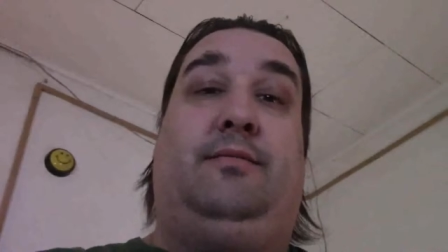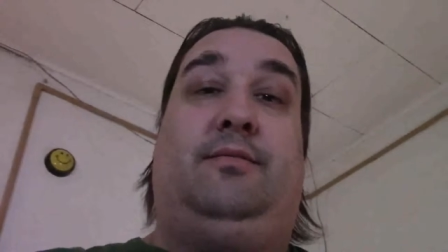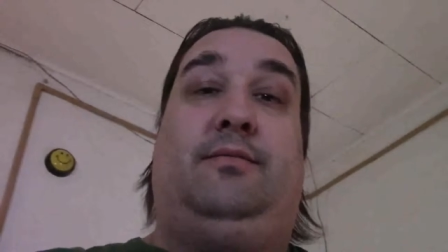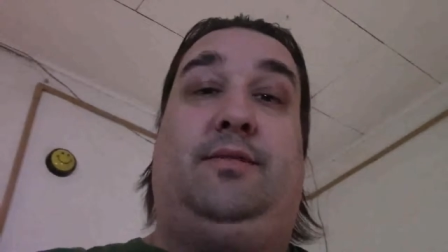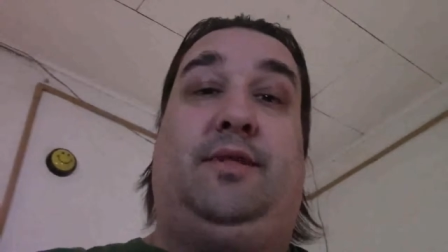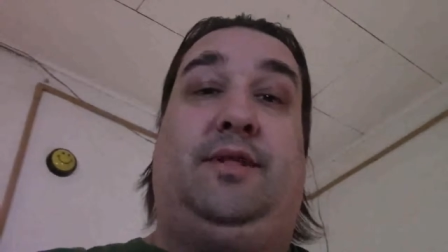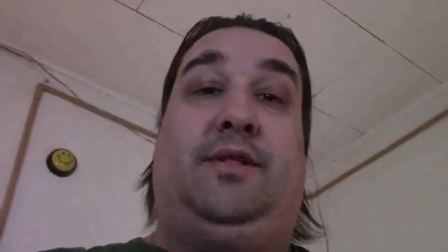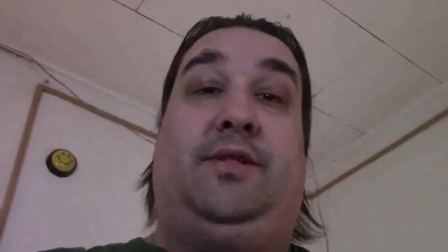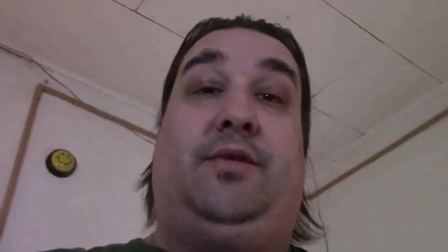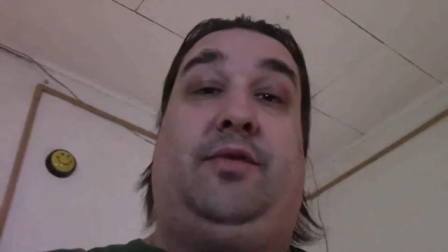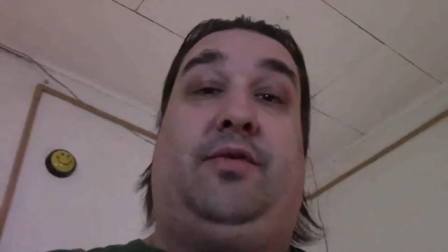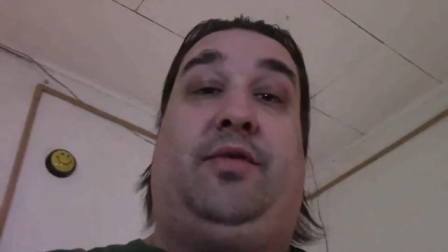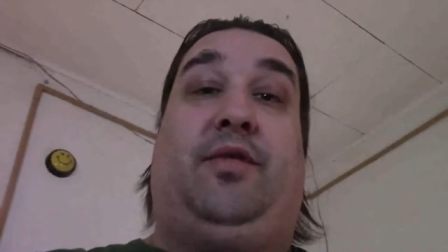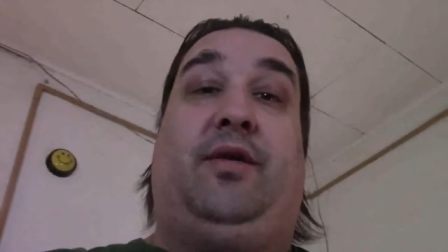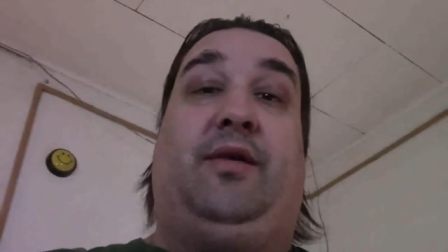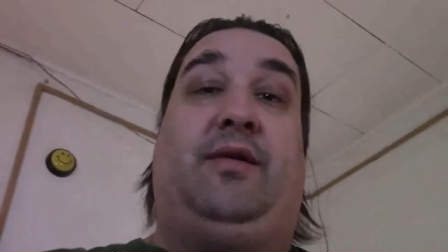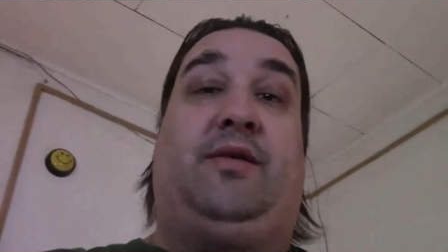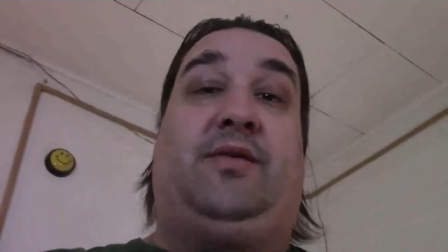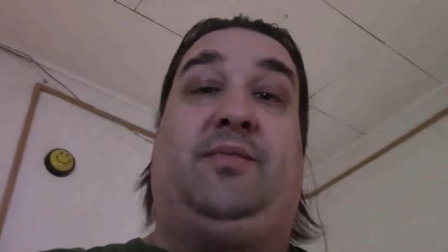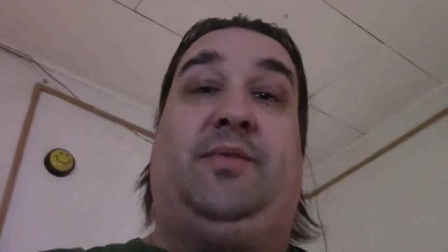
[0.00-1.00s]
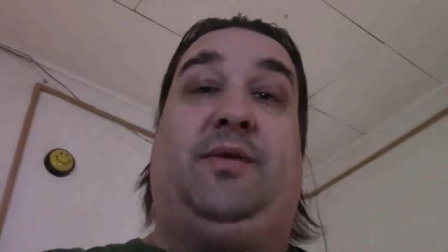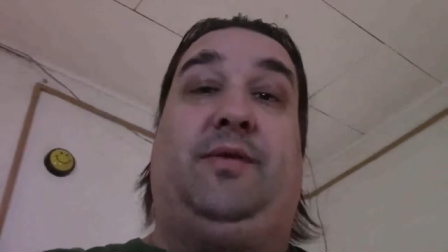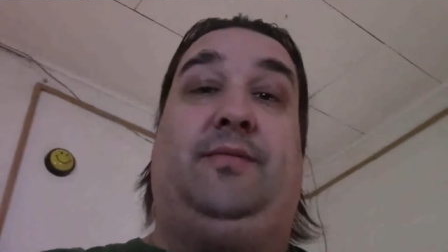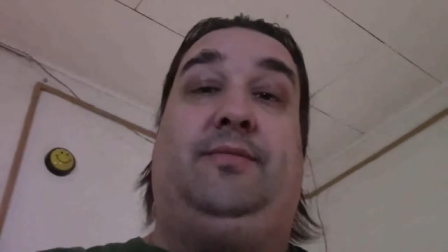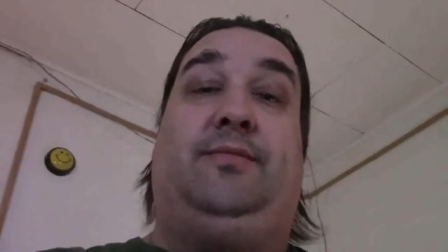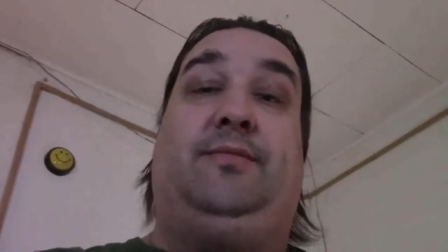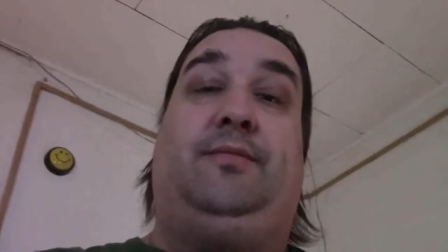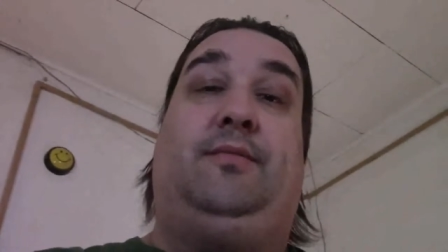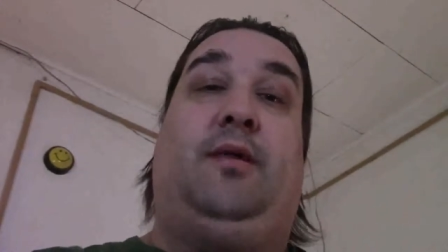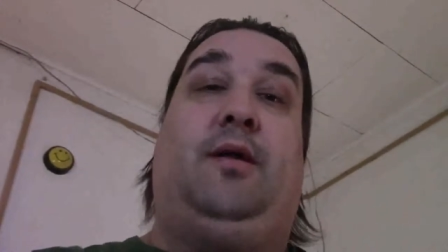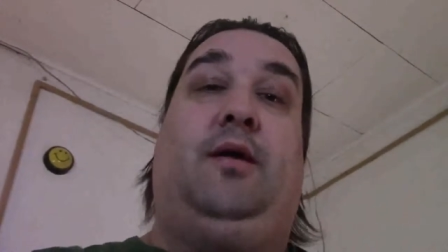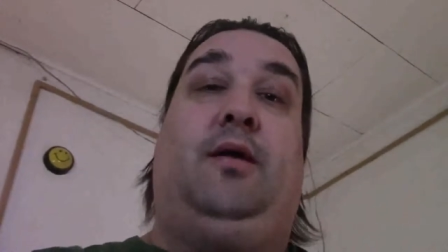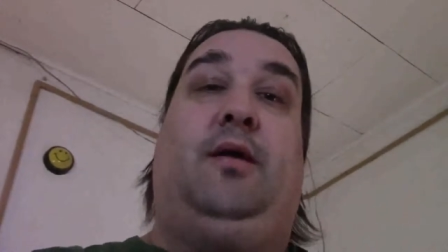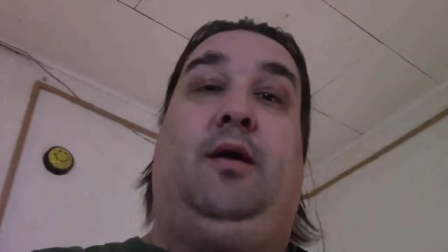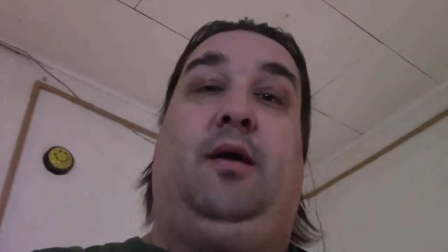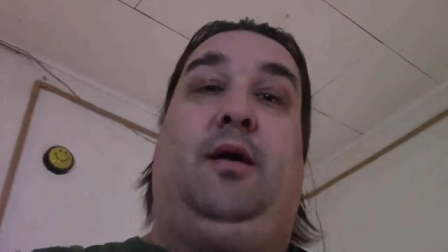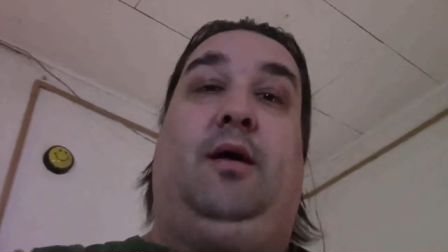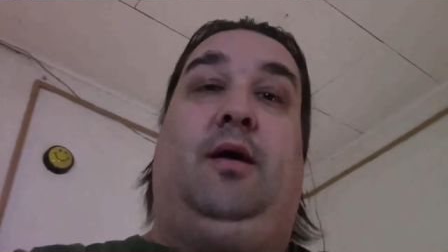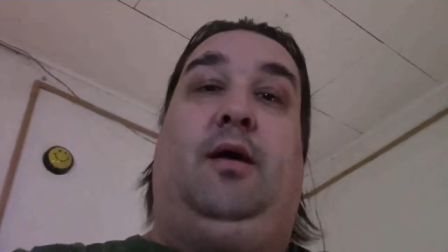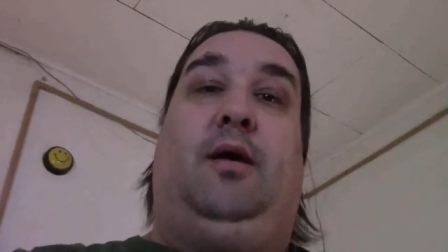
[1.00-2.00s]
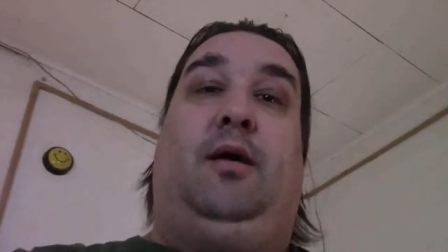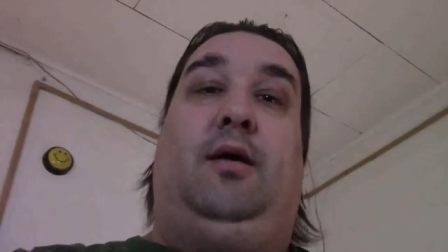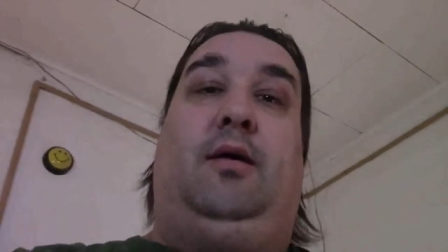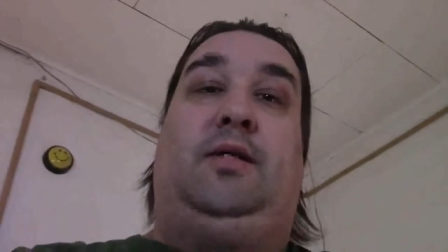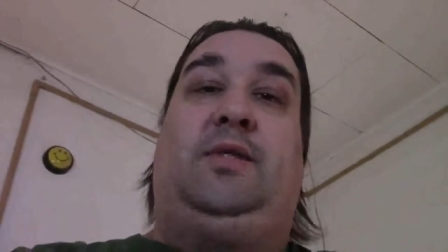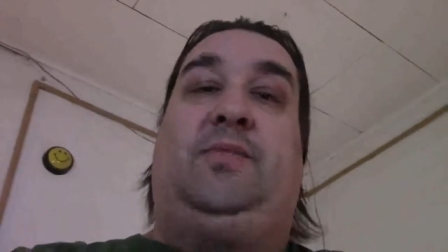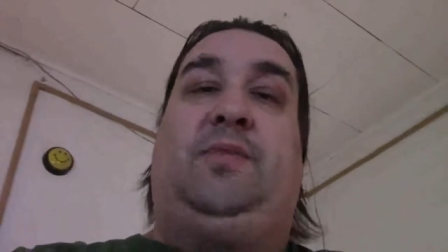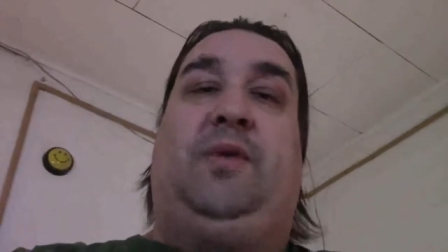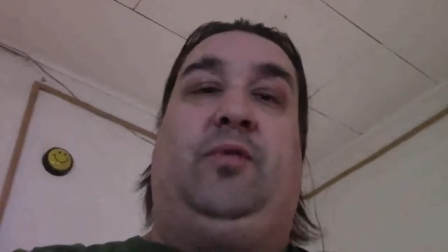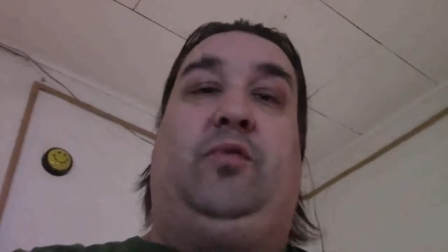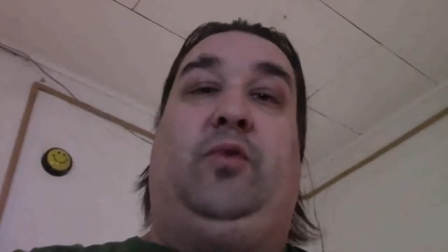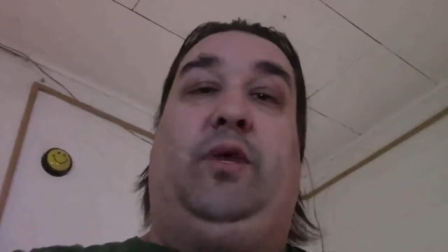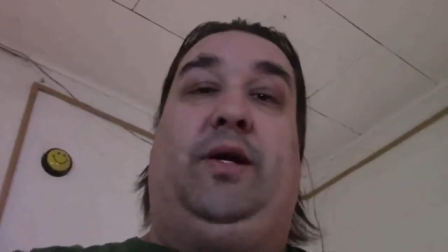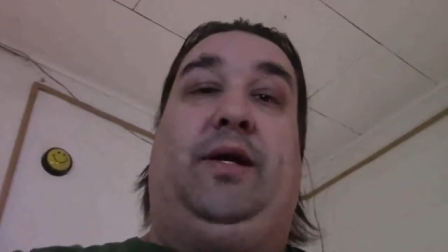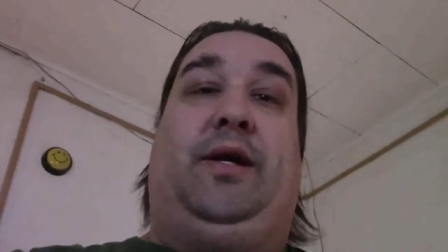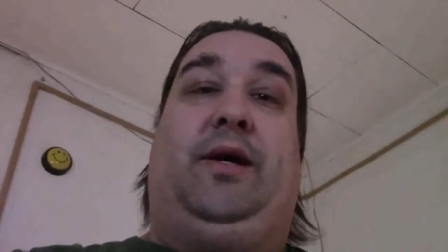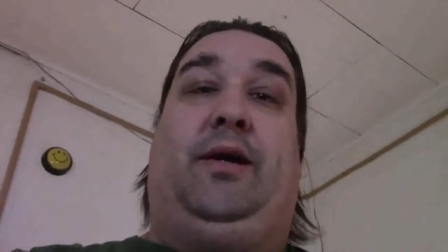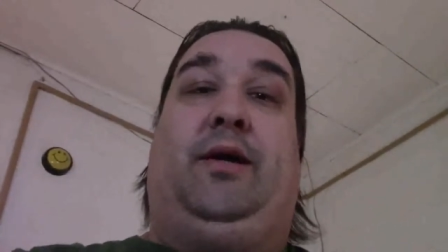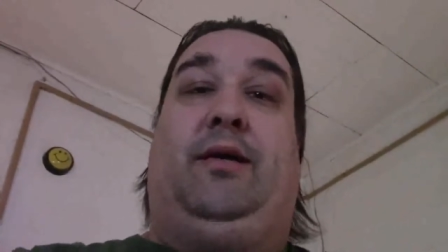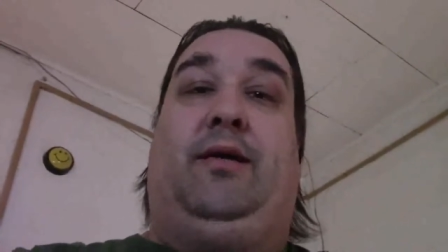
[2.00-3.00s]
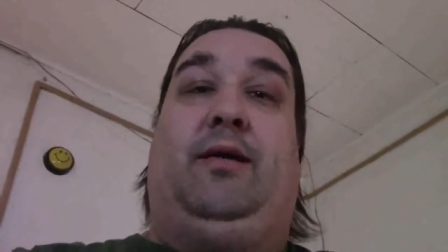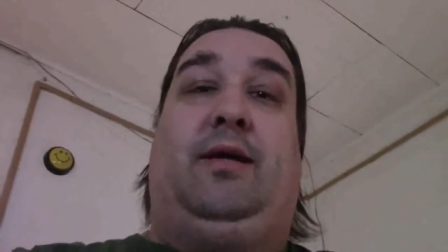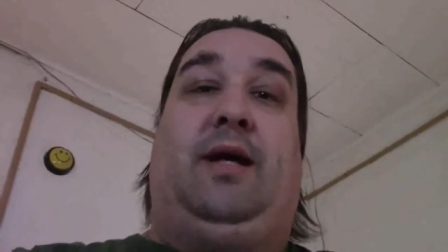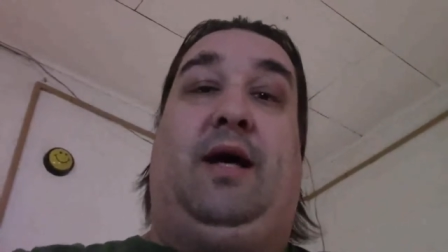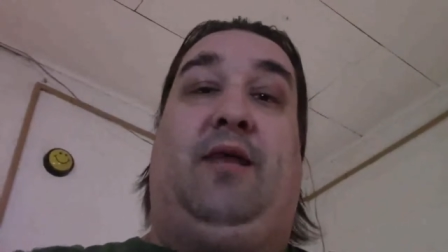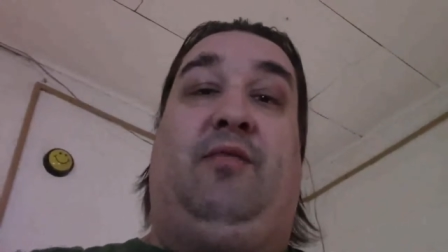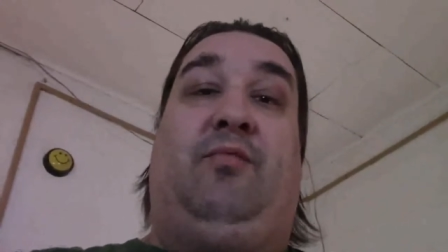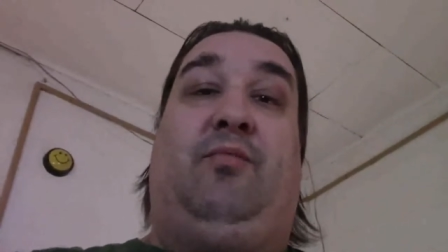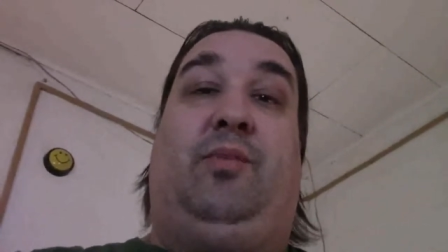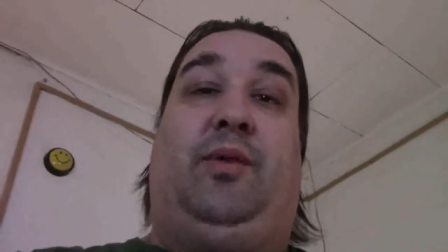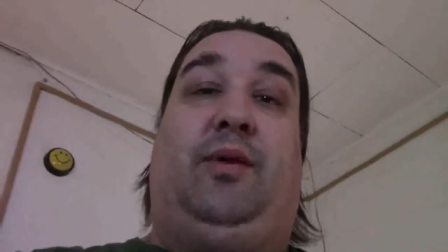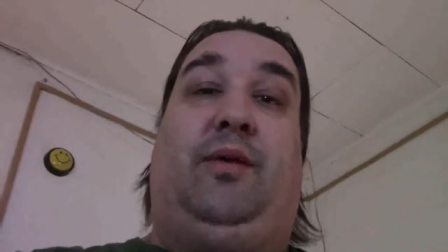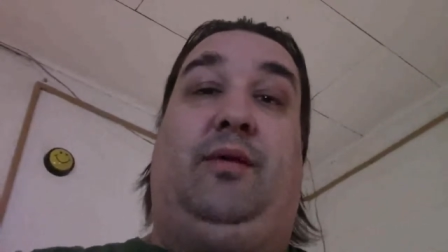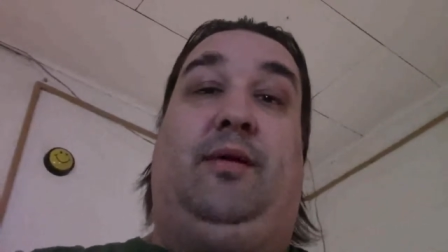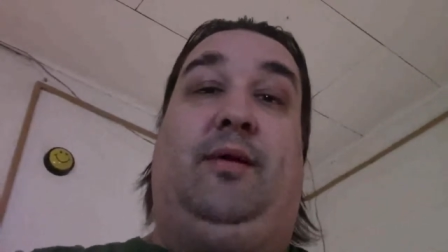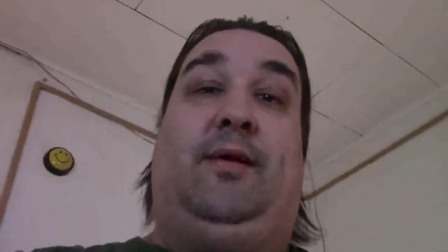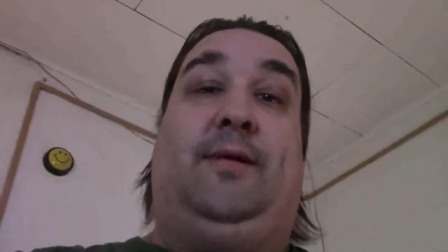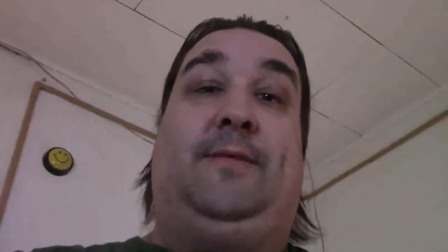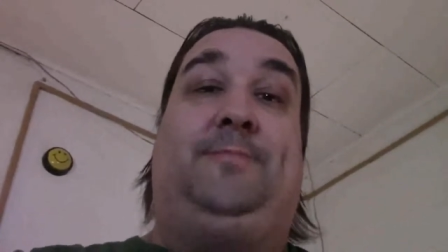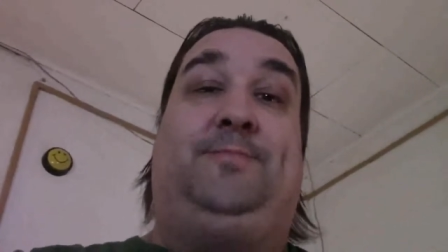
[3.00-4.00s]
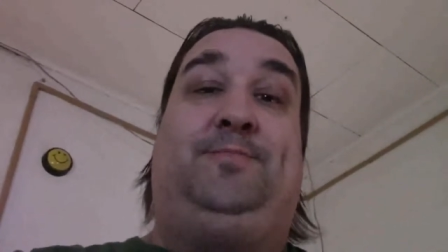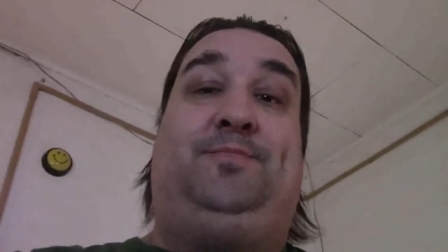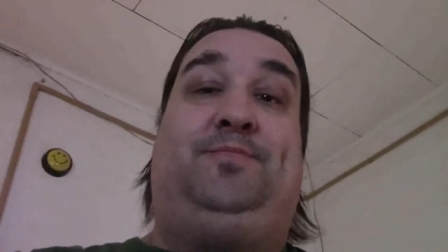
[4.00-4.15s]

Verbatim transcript: to do things, but it's been windy. I haven't been uh,